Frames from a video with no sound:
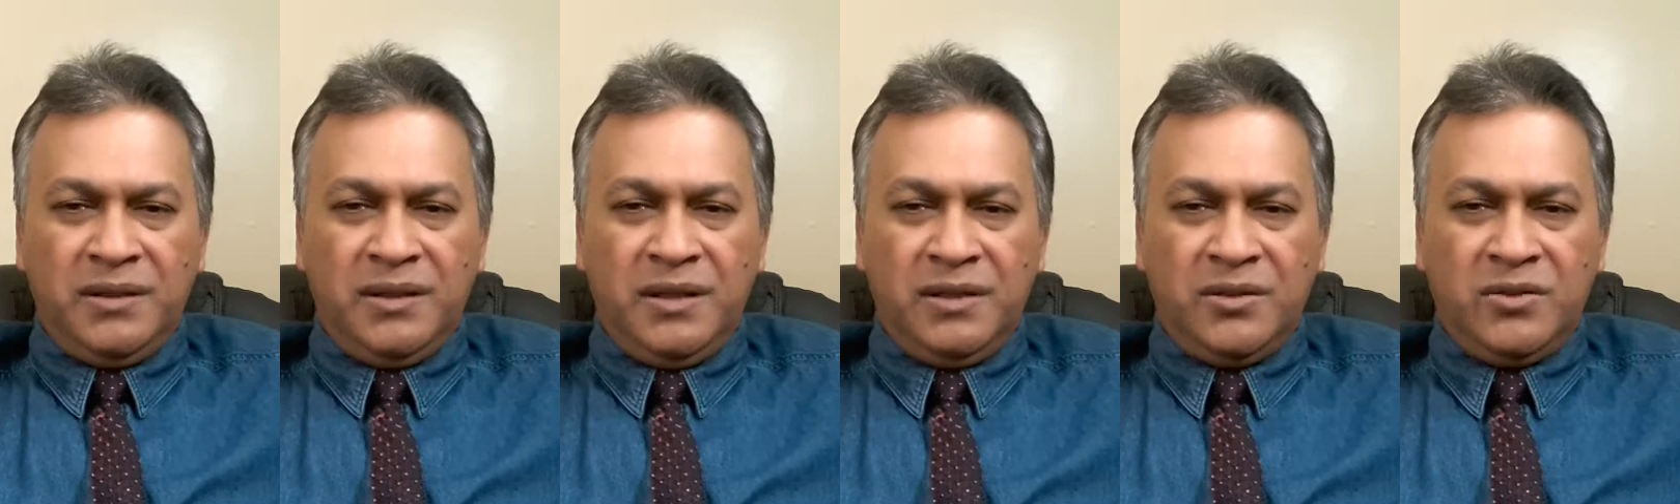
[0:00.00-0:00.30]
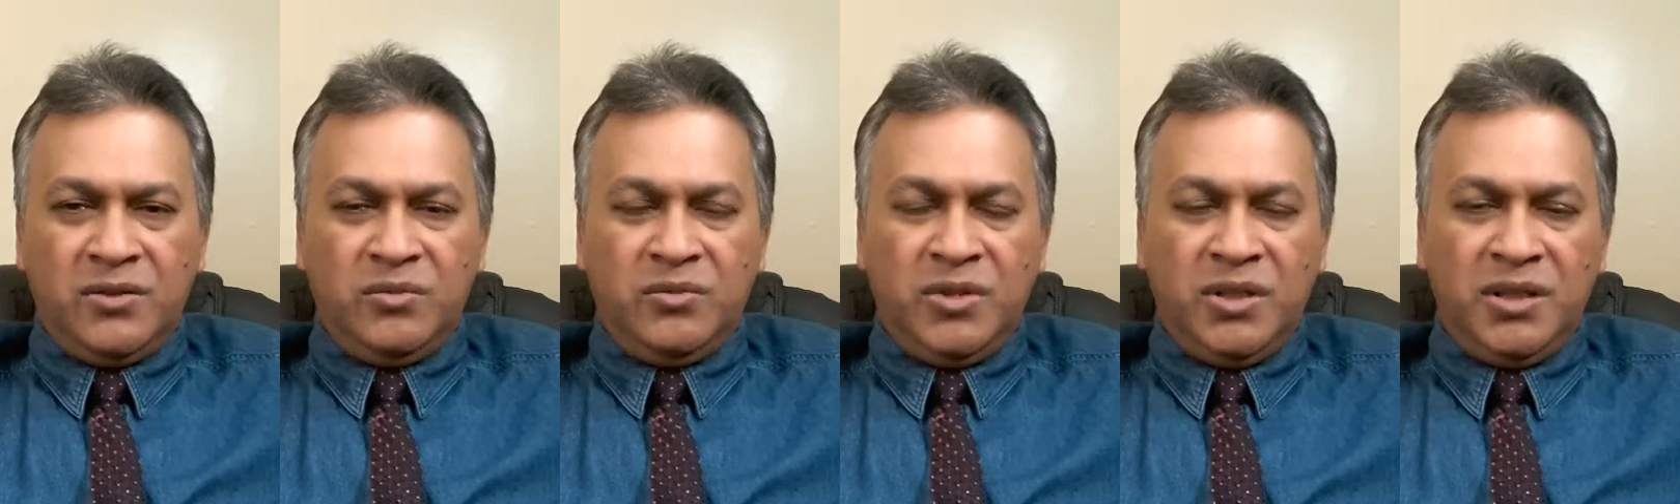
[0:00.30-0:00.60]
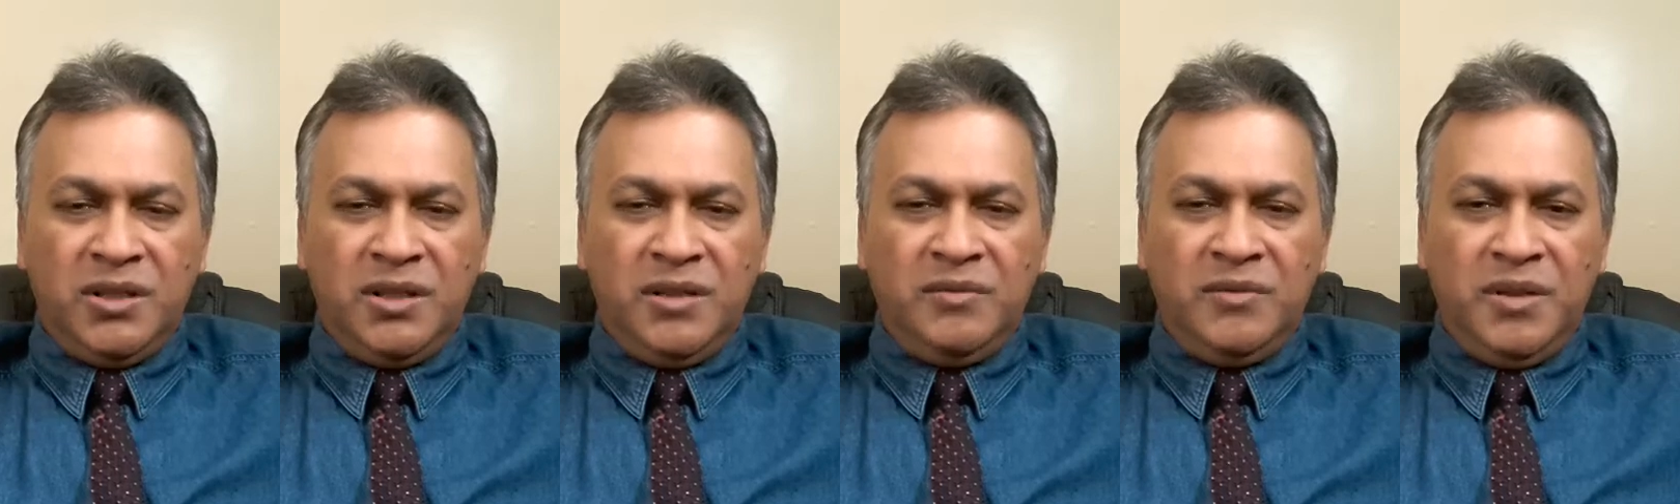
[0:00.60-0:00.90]
customer.
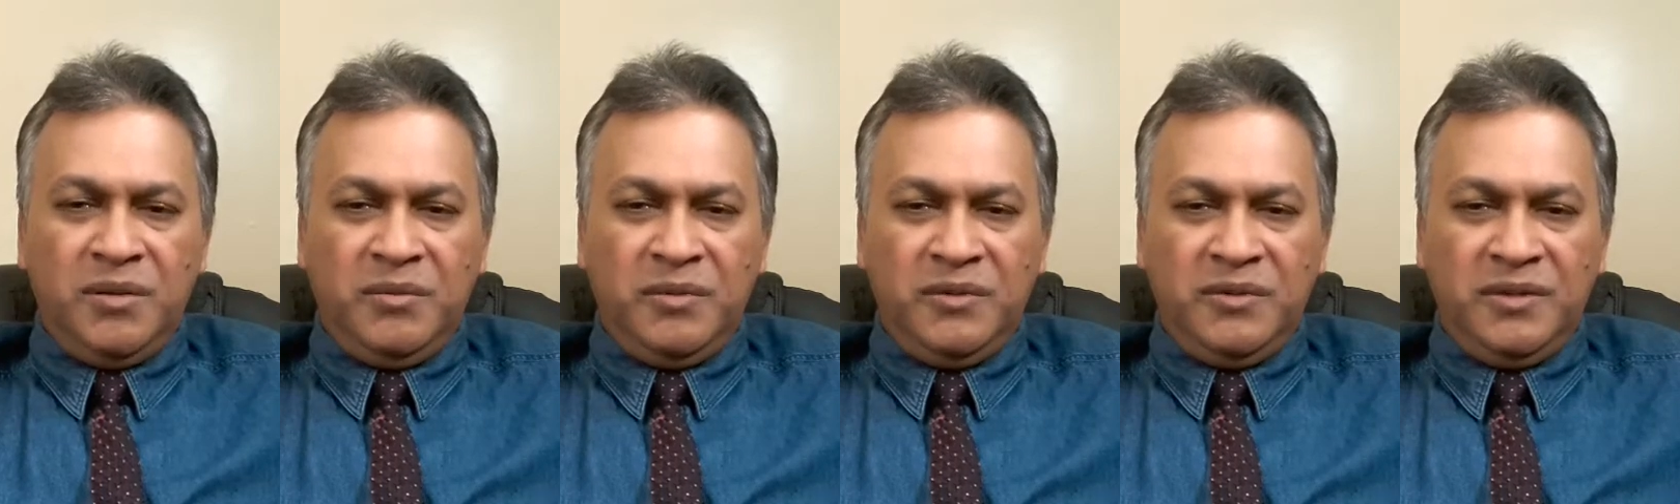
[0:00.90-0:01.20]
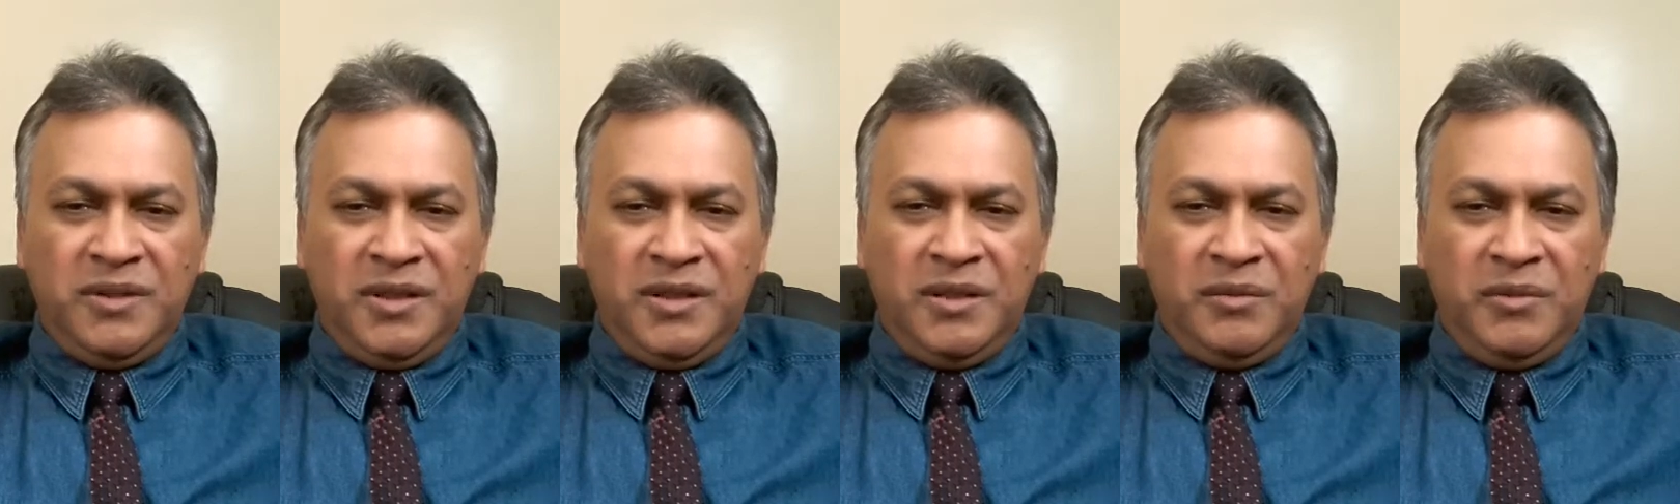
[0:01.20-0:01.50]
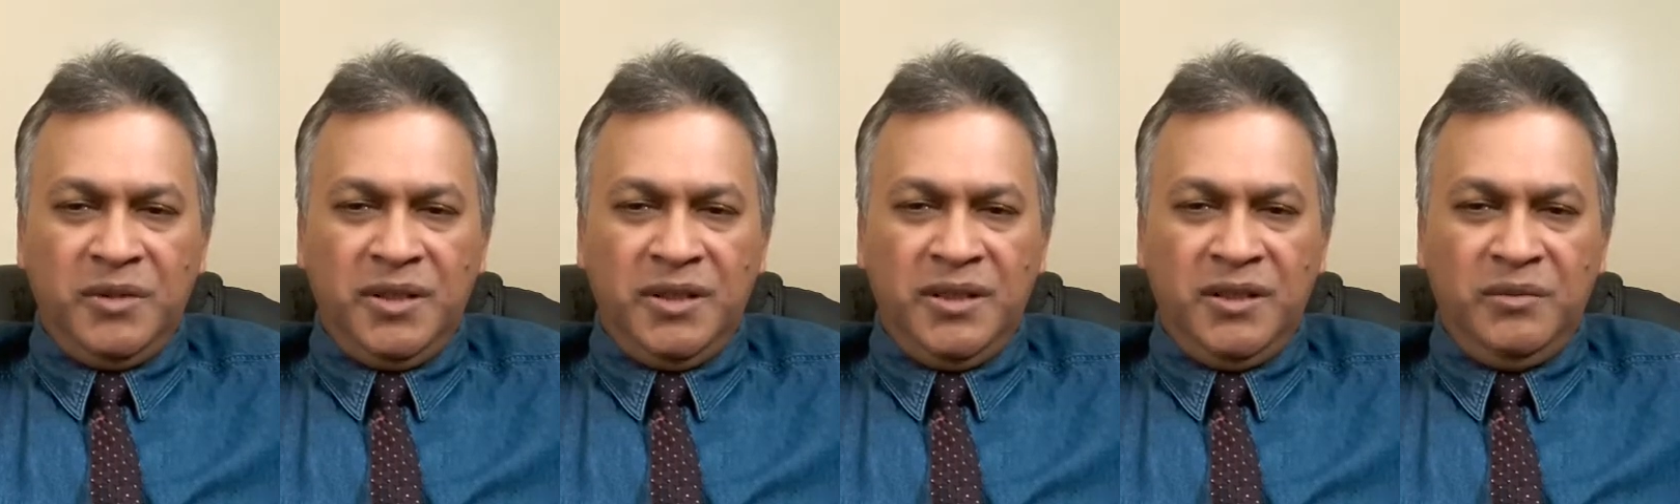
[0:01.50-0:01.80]
Send them
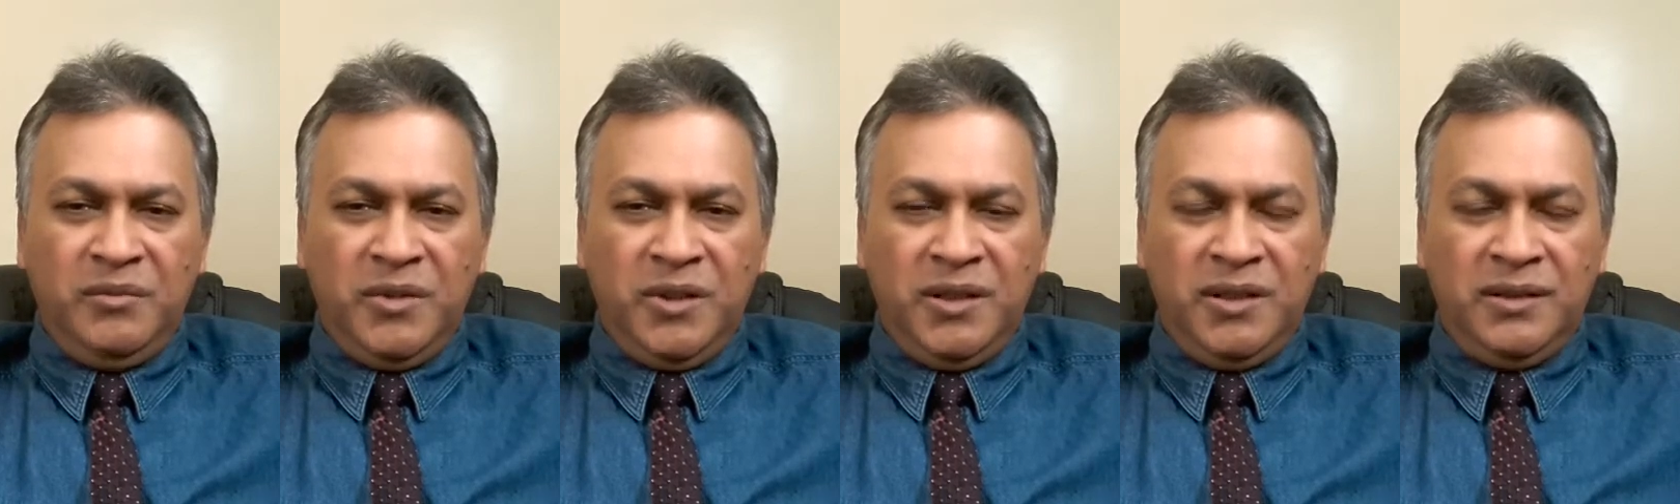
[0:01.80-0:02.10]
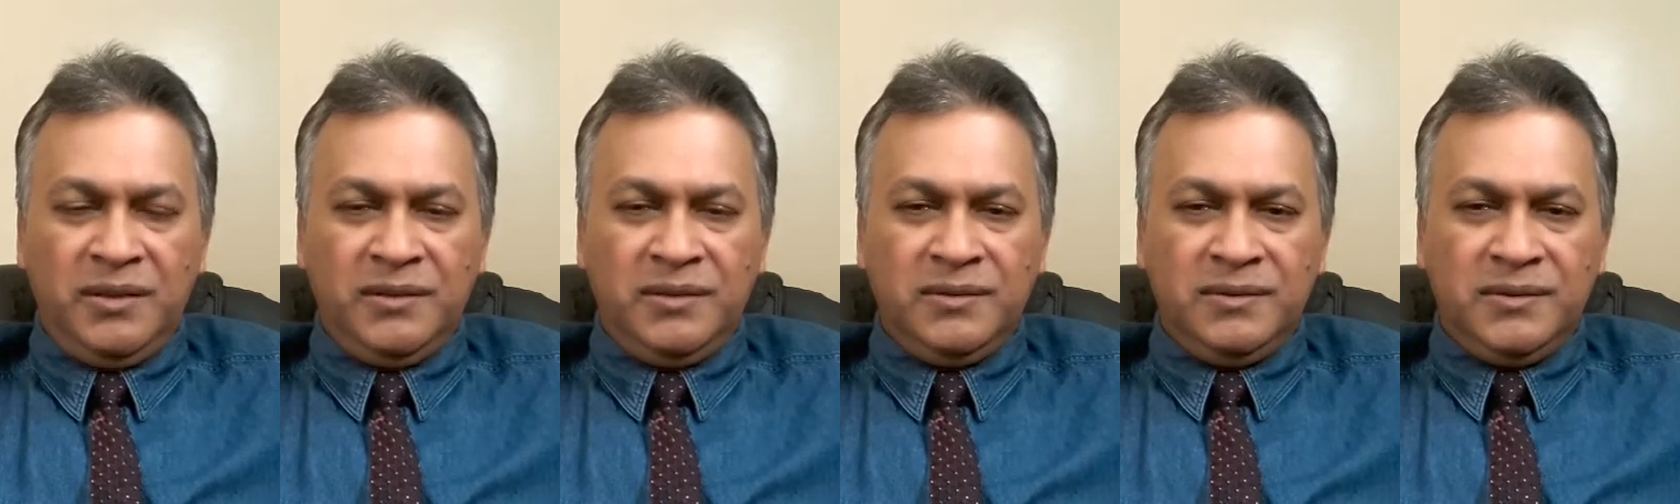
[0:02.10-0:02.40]
an email